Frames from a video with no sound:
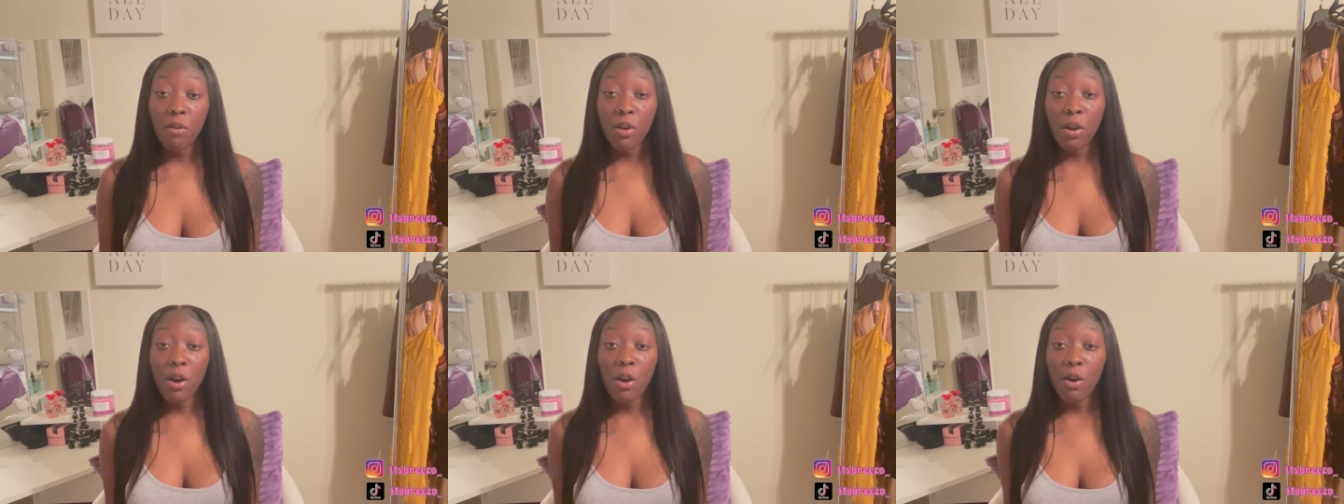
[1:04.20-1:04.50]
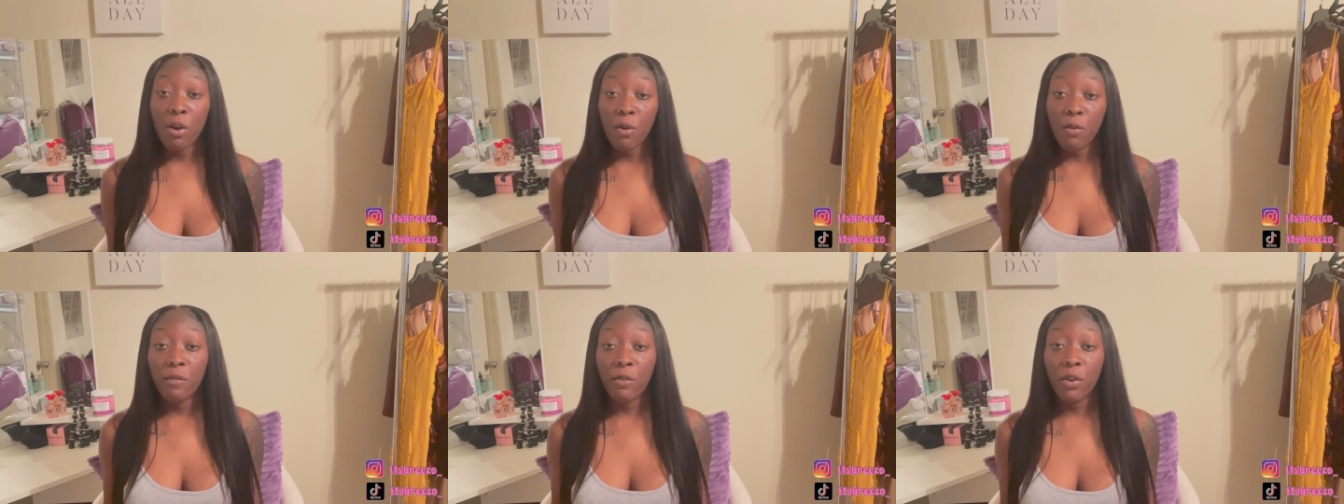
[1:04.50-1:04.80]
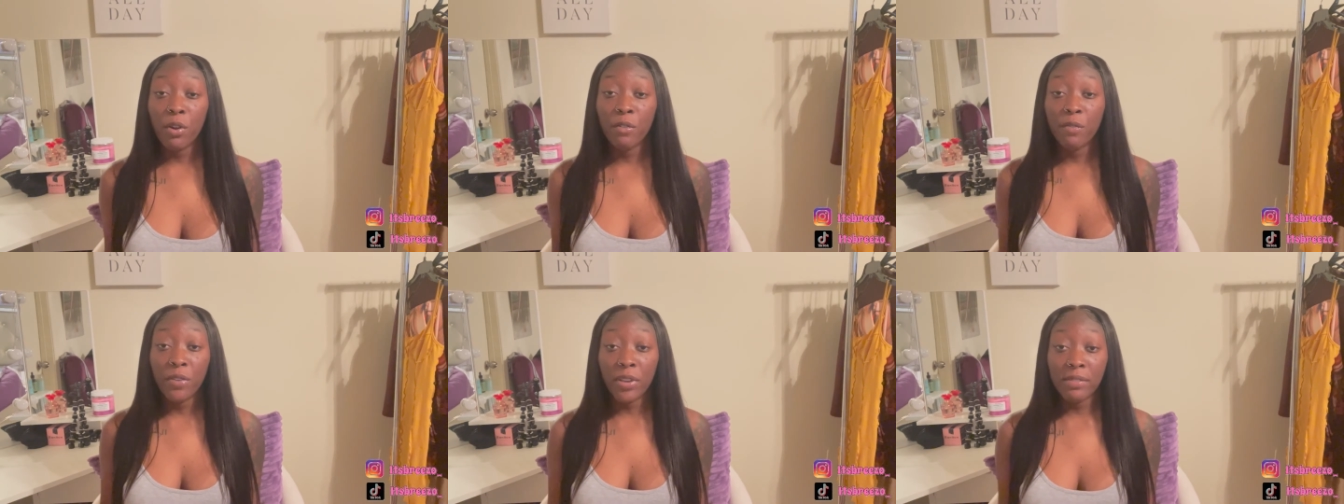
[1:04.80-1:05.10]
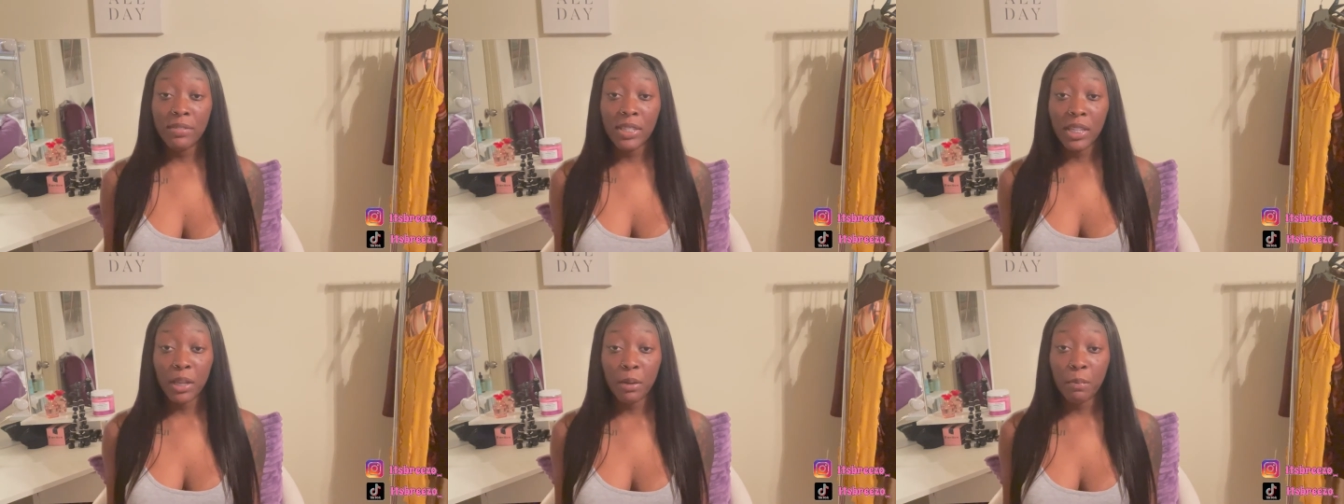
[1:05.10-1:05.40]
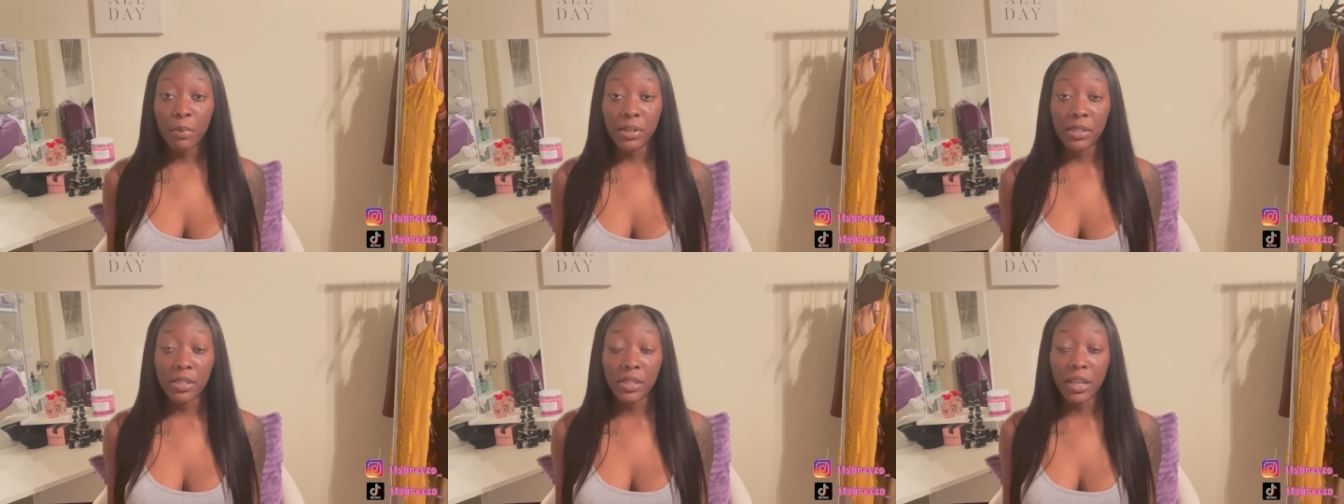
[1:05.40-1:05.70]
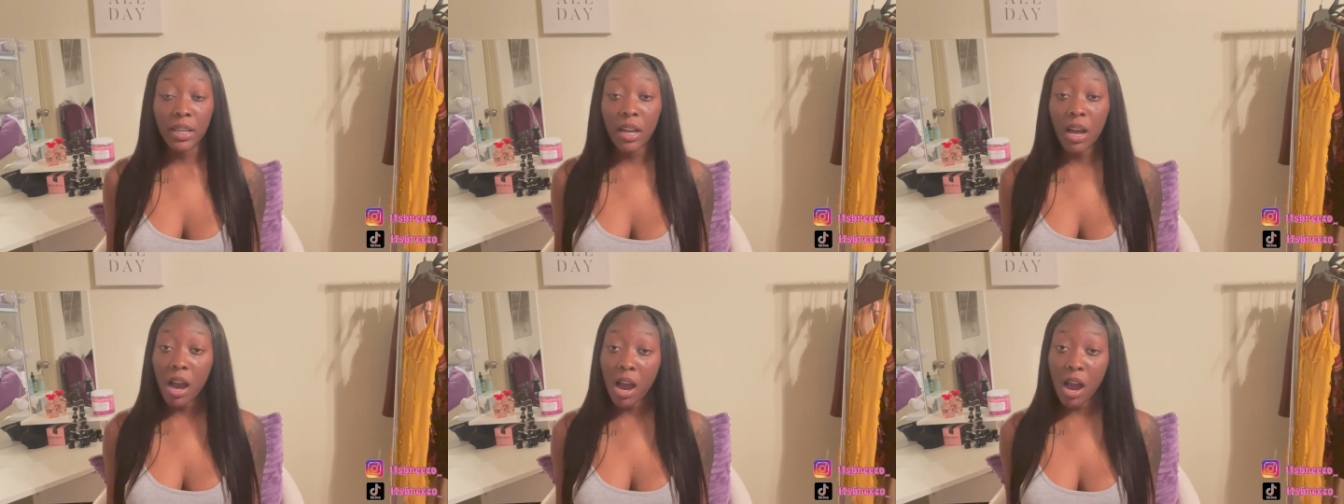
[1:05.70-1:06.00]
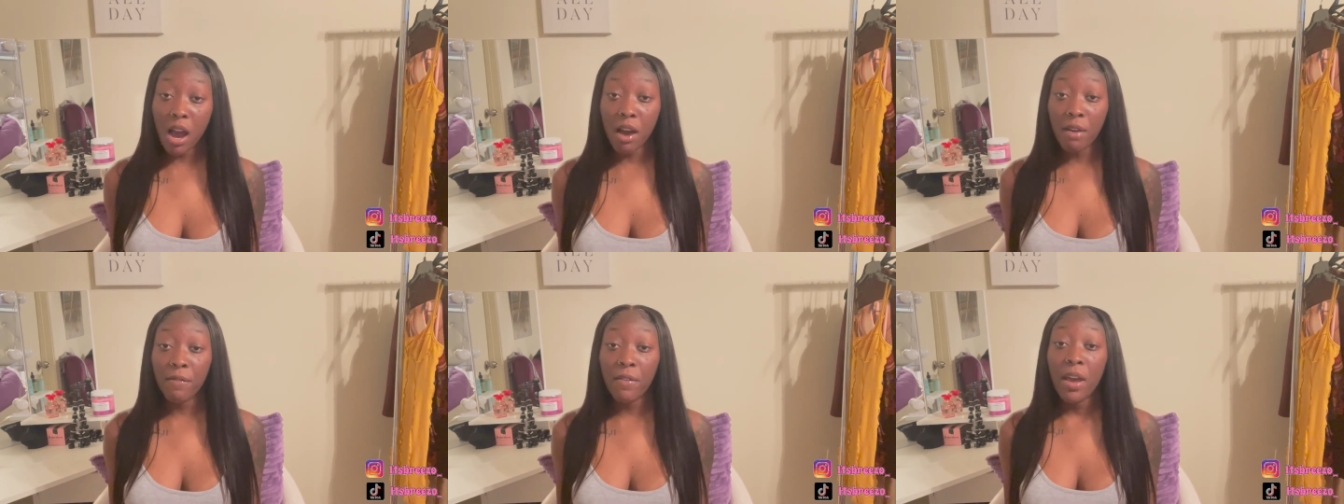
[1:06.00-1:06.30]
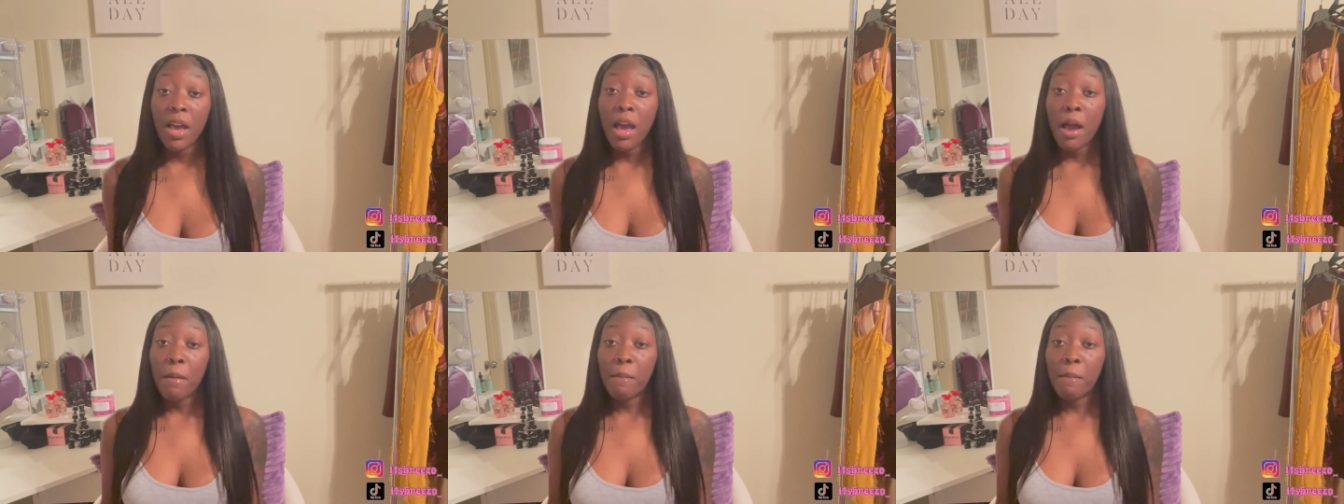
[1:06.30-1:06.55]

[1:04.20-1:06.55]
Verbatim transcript: code for fifteen percent off.